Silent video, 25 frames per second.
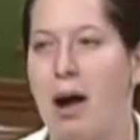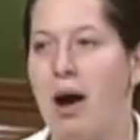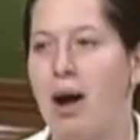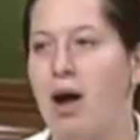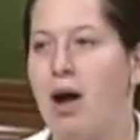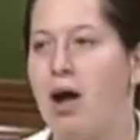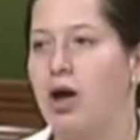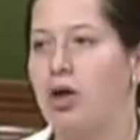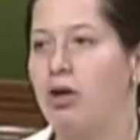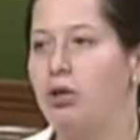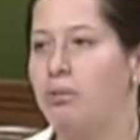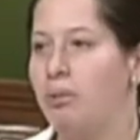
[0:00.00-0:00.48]
I
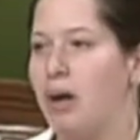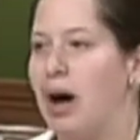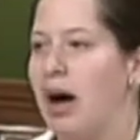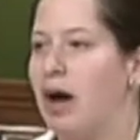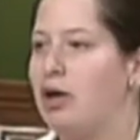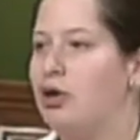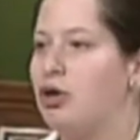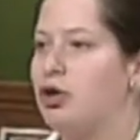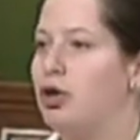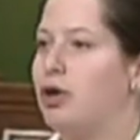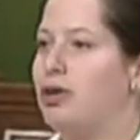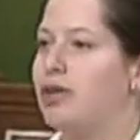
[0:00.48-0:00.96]
think the
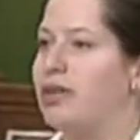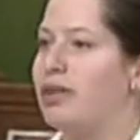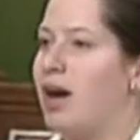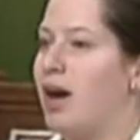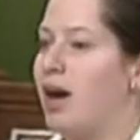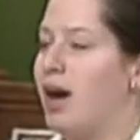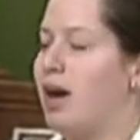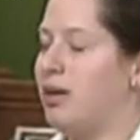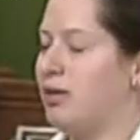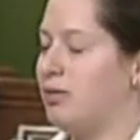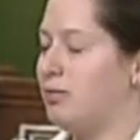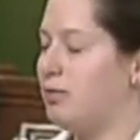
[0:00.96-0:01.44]
important
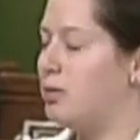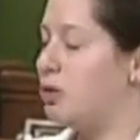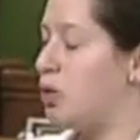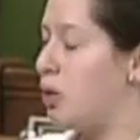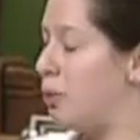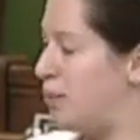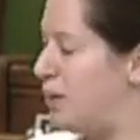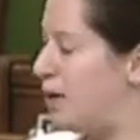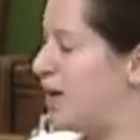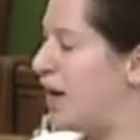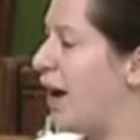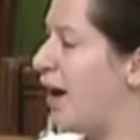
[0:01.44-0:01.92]
thing here
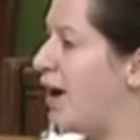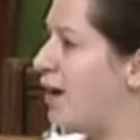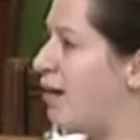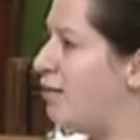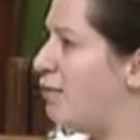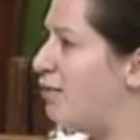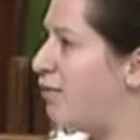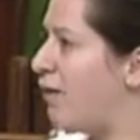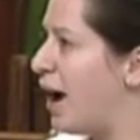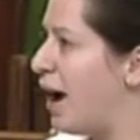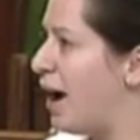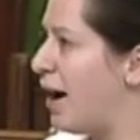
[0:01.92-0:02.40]

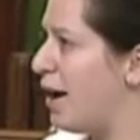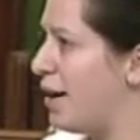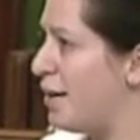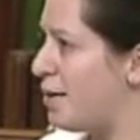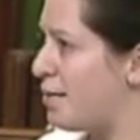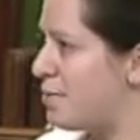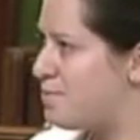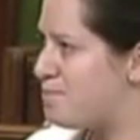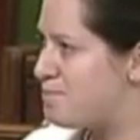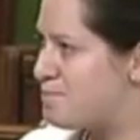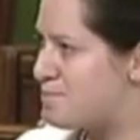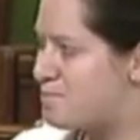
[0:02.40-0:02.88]
is to
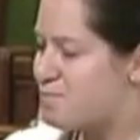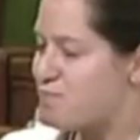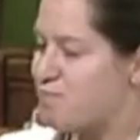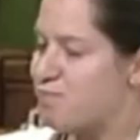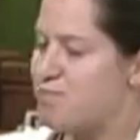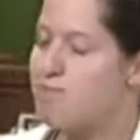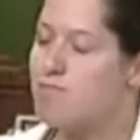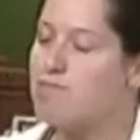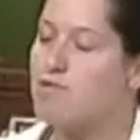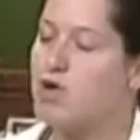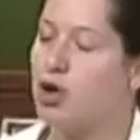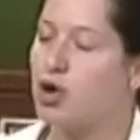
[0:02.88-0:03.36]
take
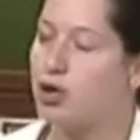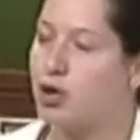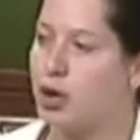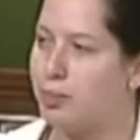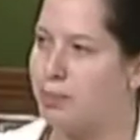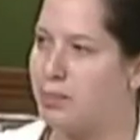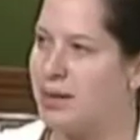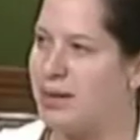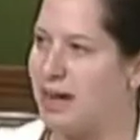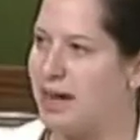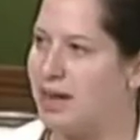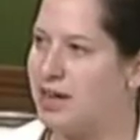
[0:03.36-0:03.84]
the
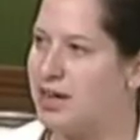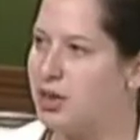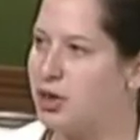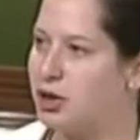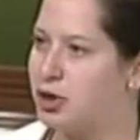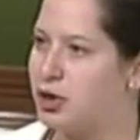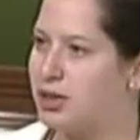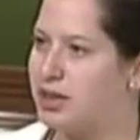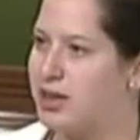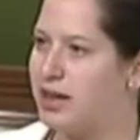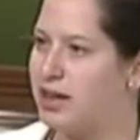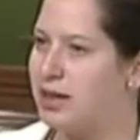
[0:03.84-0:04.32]
time to do
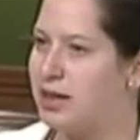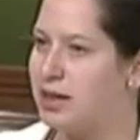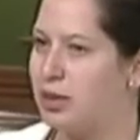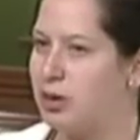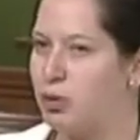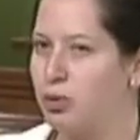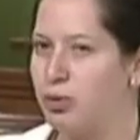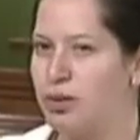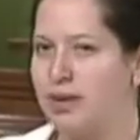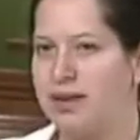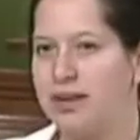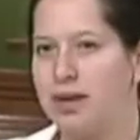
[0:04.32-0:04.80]
this work
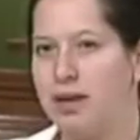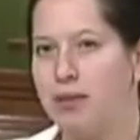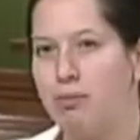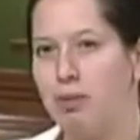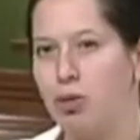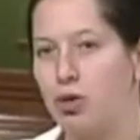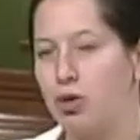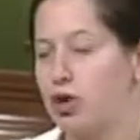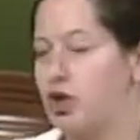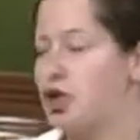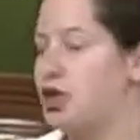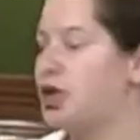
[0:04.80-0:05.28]

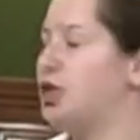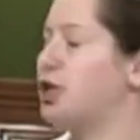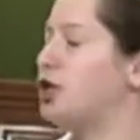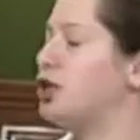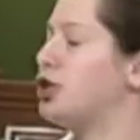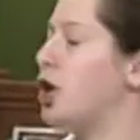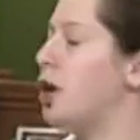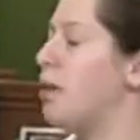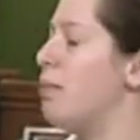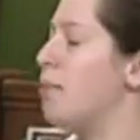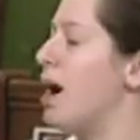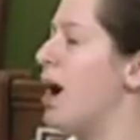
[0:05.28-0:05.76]
properly,
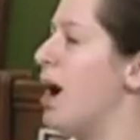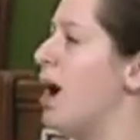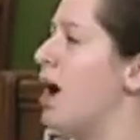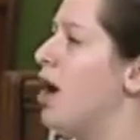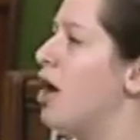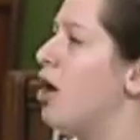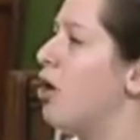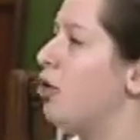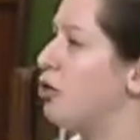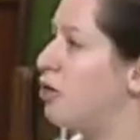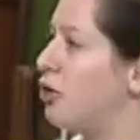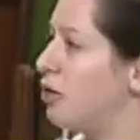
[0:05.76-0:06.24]
to
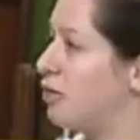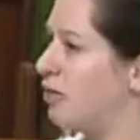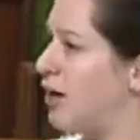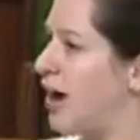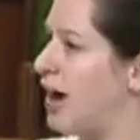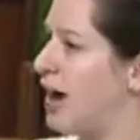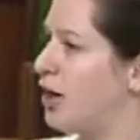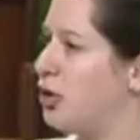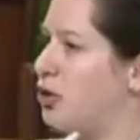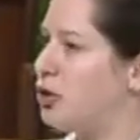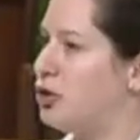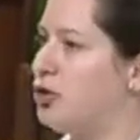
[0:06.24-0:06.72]
consider
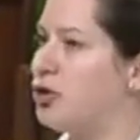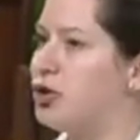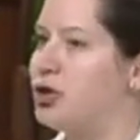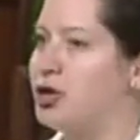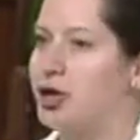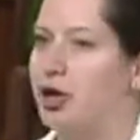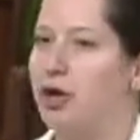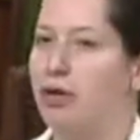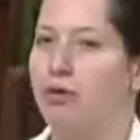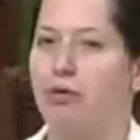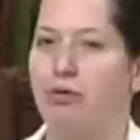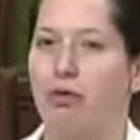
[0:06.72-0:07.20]
this
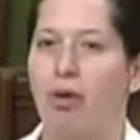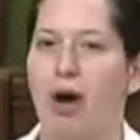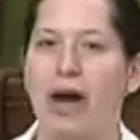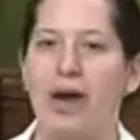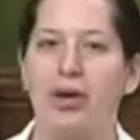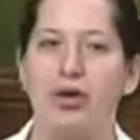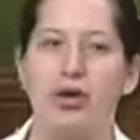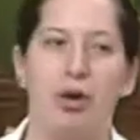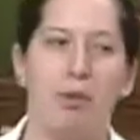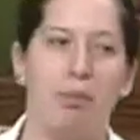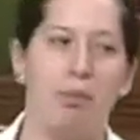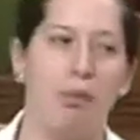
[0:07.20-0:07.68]

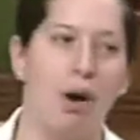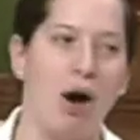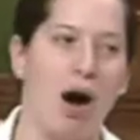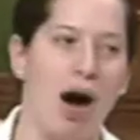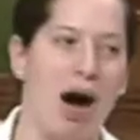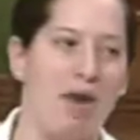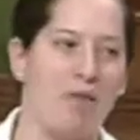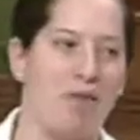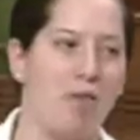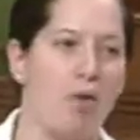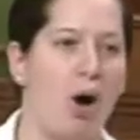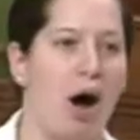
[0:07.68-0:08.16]

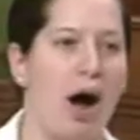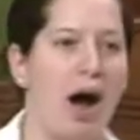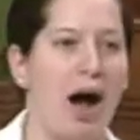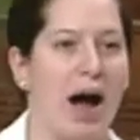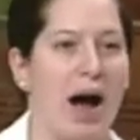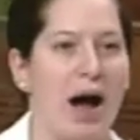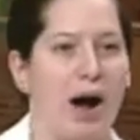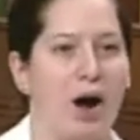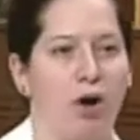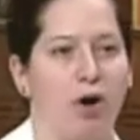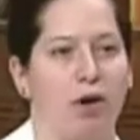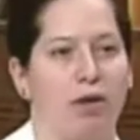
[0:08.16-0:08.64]
carefully,
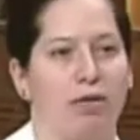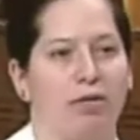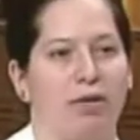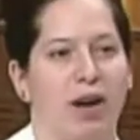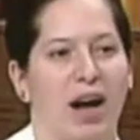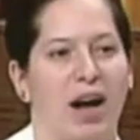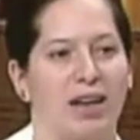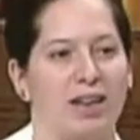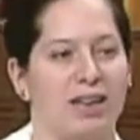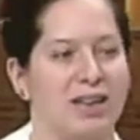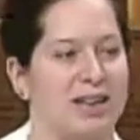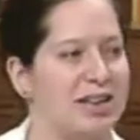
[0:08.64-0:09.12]
and
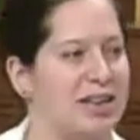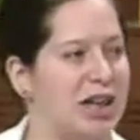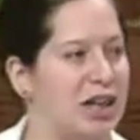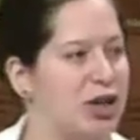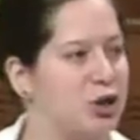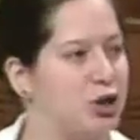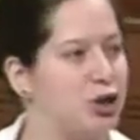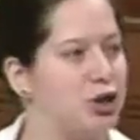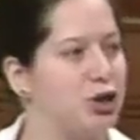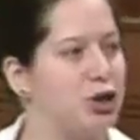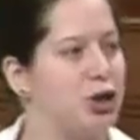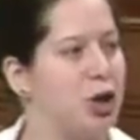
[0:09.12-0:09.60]

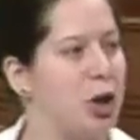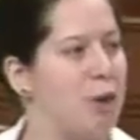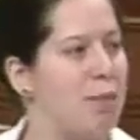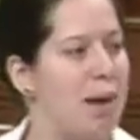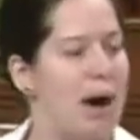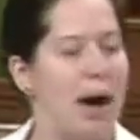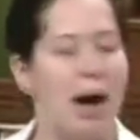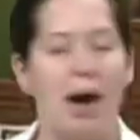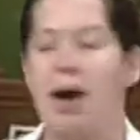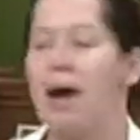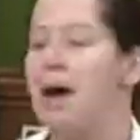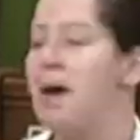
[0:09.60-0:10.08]
only
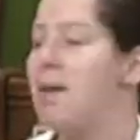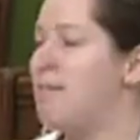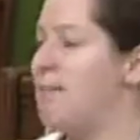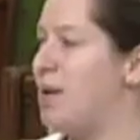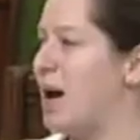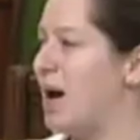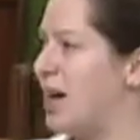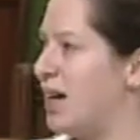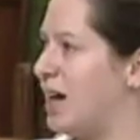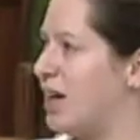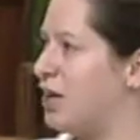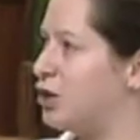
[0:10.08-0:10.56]
have to do it
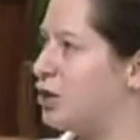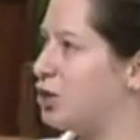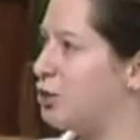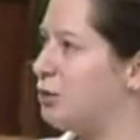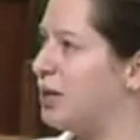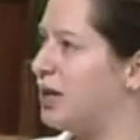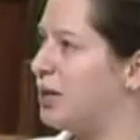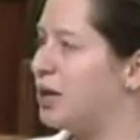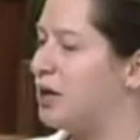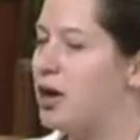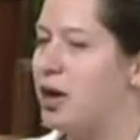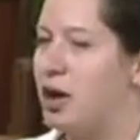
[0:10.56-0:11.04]
once
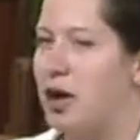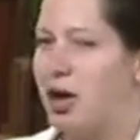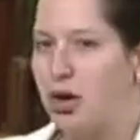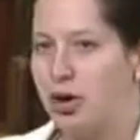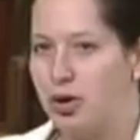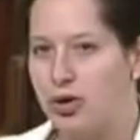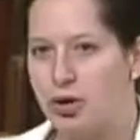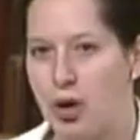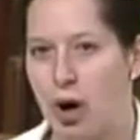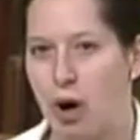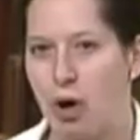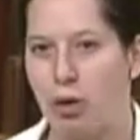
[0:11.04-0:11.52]
and not have
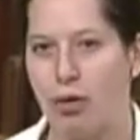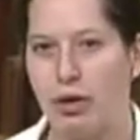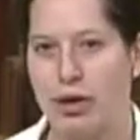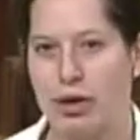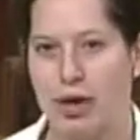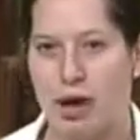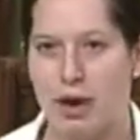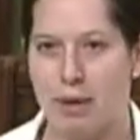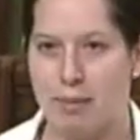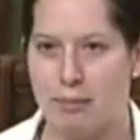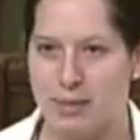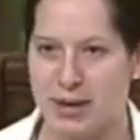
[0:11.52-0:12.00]
to make all
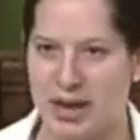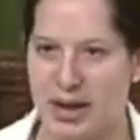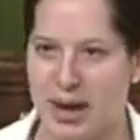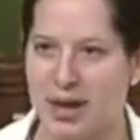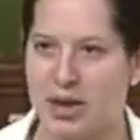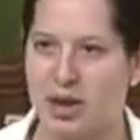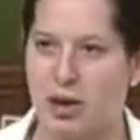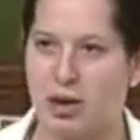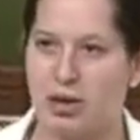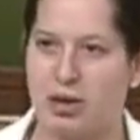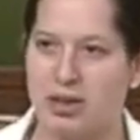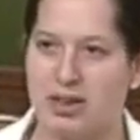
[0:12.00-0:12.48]
sorts of
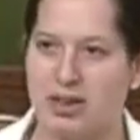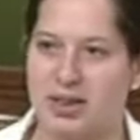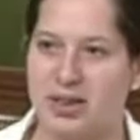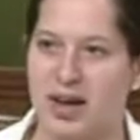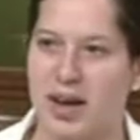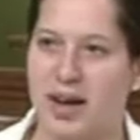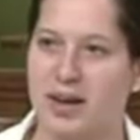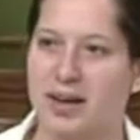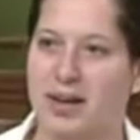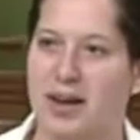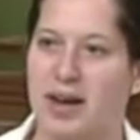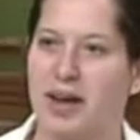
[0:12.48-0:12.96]

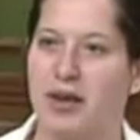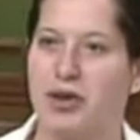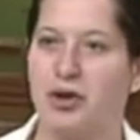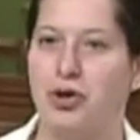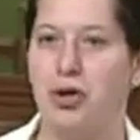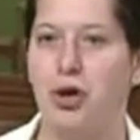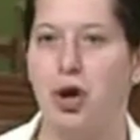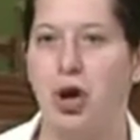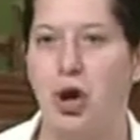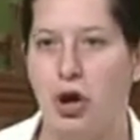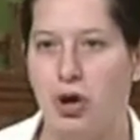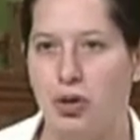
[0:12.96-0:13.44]
adjustments later
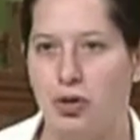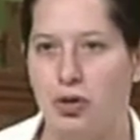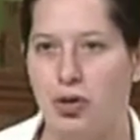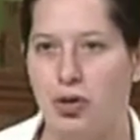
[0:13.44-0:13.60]
on.